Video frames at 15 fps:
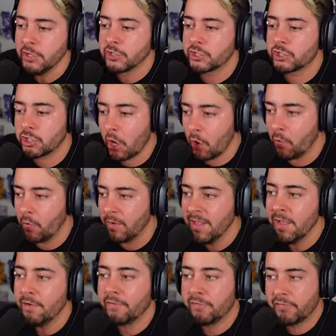So,
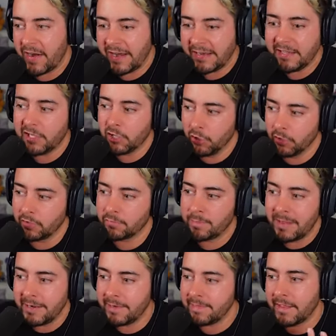Freddy could have
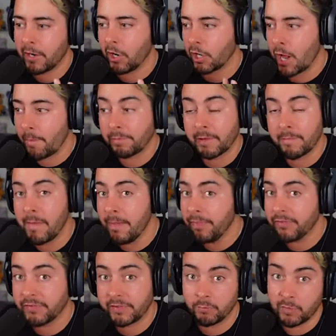been in there a couple of
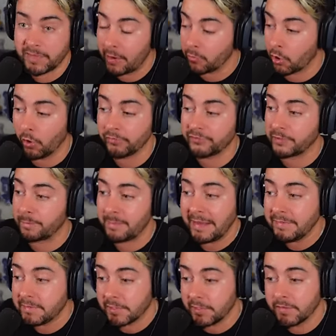months, and without constant
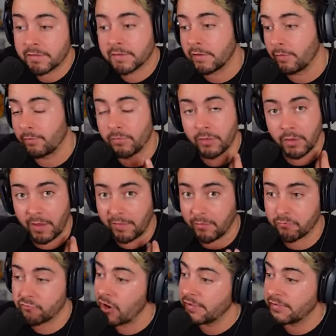maintenance the, the, and
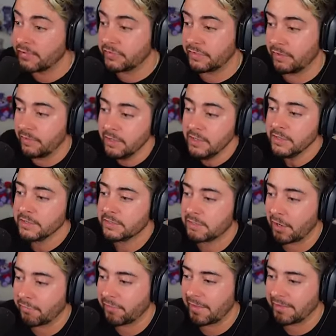the rust and
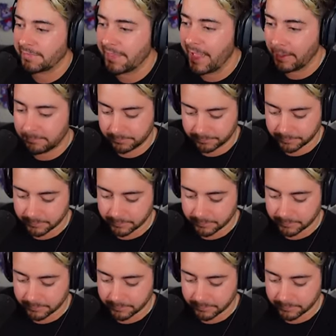stuff like that,